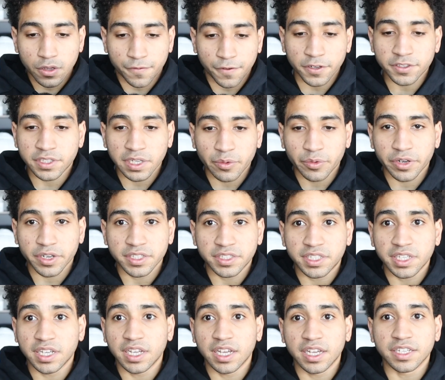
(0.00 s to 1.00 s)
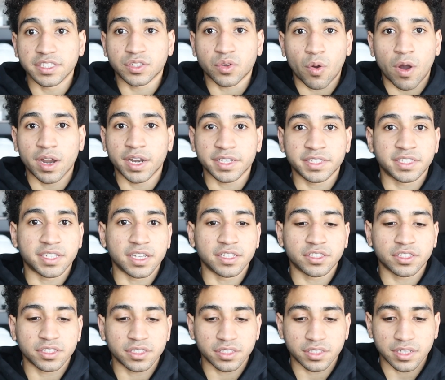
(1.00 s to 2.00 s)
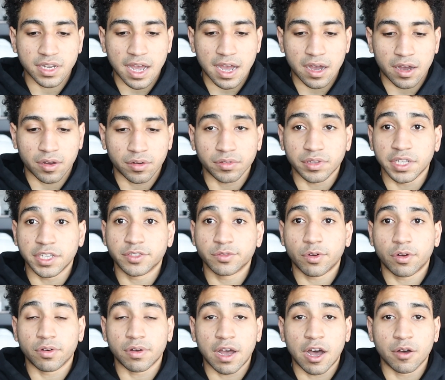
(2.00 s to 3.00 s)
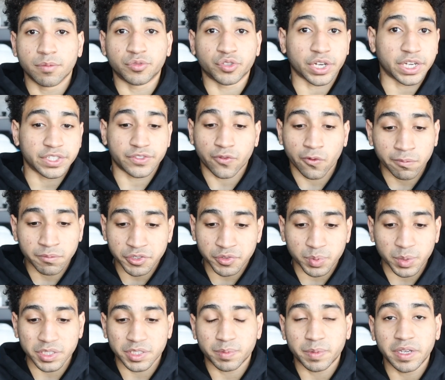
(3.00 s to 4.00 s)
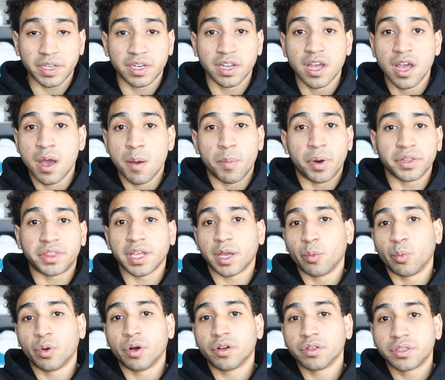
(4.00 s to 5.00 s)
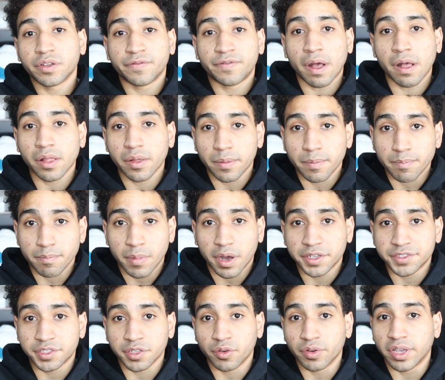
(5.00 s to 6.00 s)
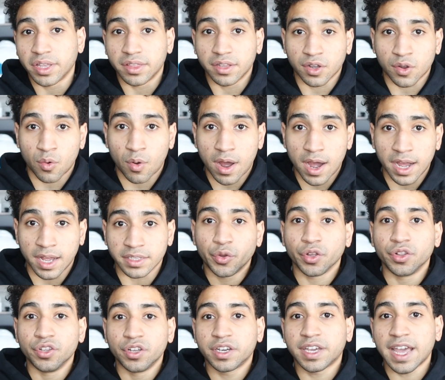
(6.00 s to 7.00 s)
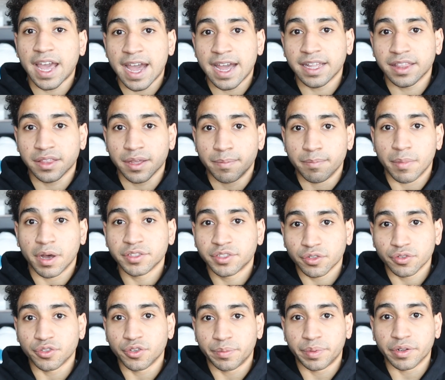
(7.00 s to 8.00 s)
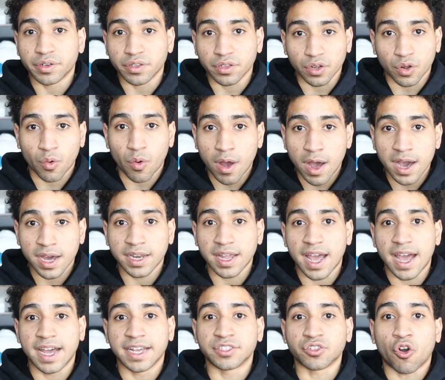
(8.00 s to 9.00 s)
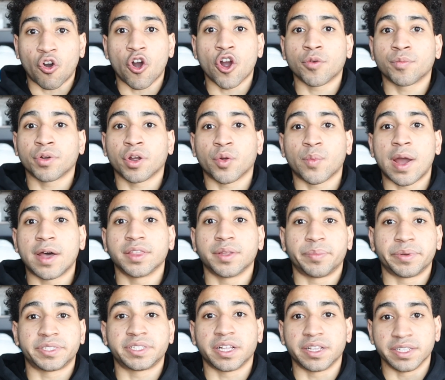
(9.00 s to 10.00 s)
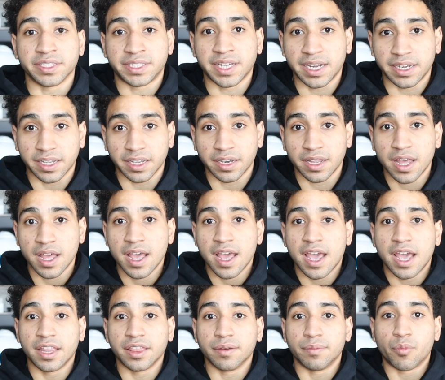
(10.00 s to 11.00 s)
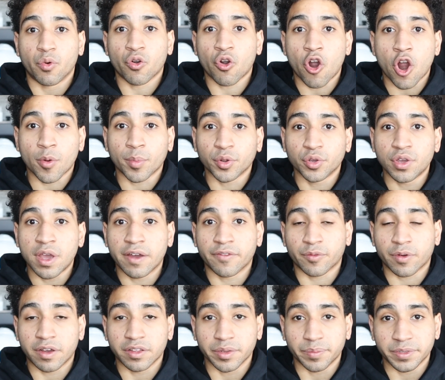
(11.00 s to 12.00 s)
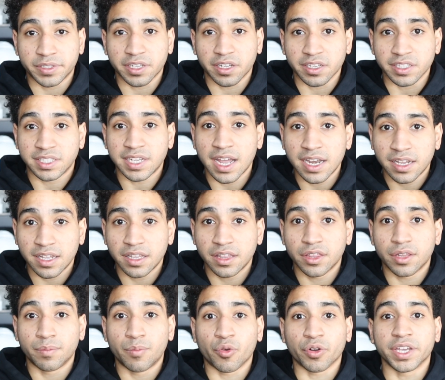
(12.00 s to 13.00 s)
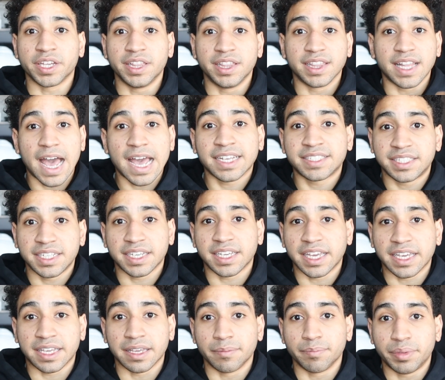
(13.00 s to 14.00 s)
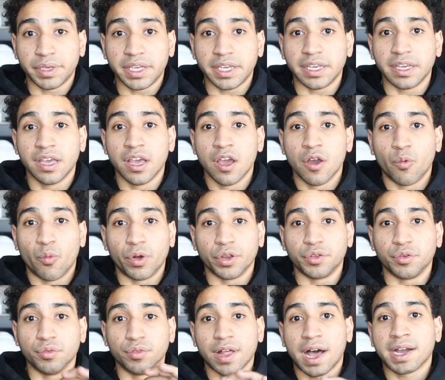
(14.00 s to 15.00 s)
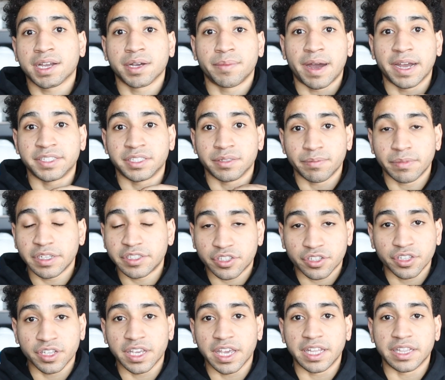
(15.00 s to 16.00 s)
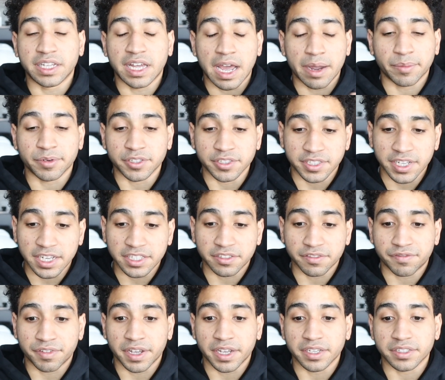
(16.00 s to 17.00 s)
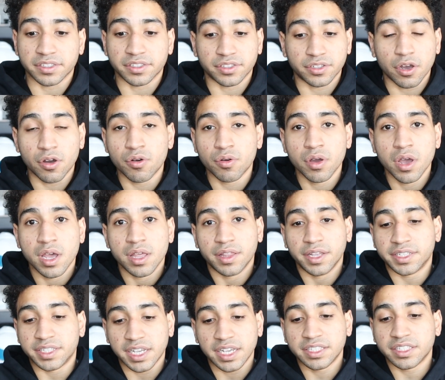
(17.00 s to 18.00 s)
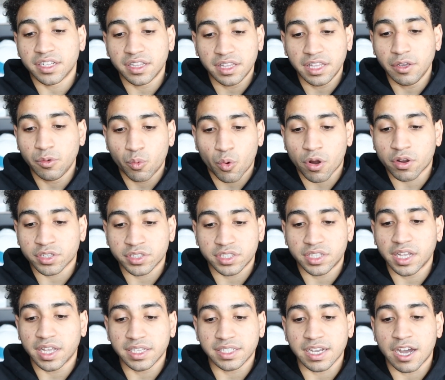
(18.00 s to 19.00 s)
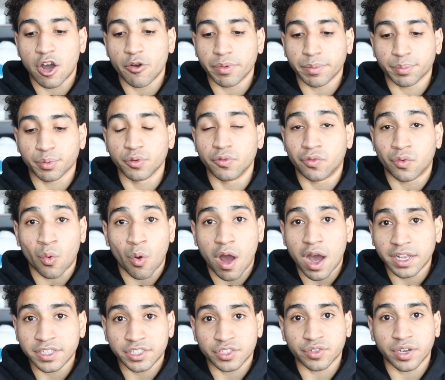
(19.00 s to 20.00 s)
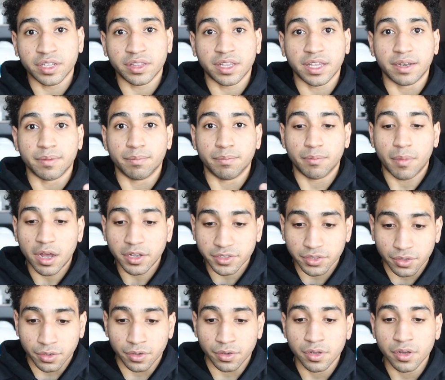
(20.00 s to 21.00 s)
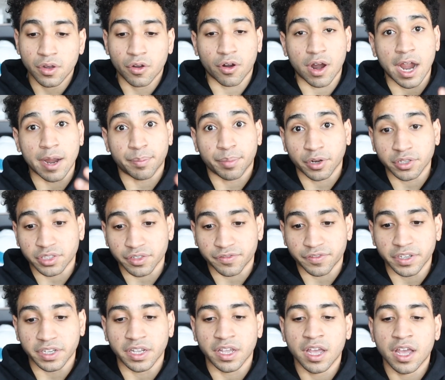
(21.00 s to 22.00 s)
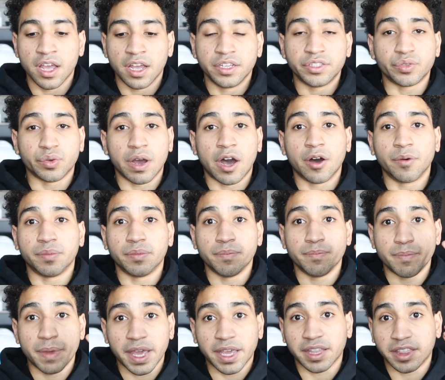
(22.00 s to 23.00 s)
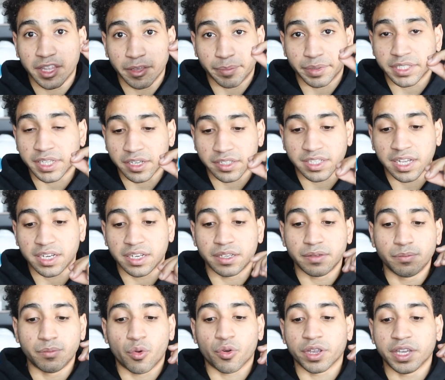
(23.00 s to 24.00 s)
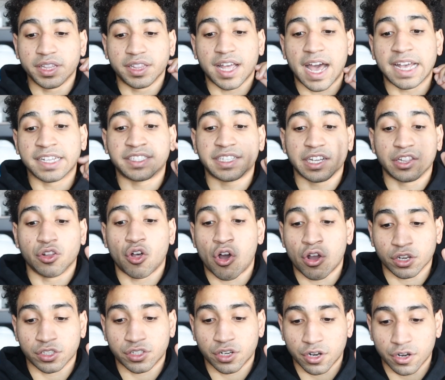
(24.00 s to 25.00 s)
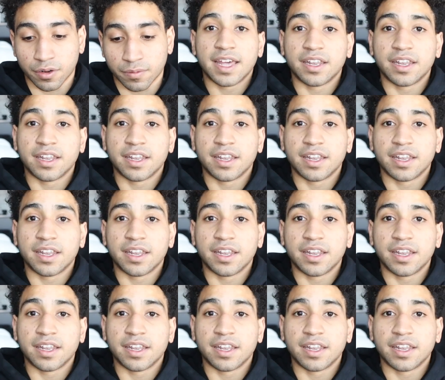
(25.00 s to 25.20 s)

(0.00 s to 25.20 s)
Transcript: The first thing we're going to see is quad extensions. Now, these won't help transform your sprint speed, but they will develop muscle in the quad. You can look at the muscle you build in the quad as armor around the patella tendon. And the more armor you have around the patella tendon, the more elastic it can be when you lock up isometrically in the amortization phase. So this isn't the worst thing to help improve quad strength in muscle or hypertrophy to help make the patella tendon more elastic long term.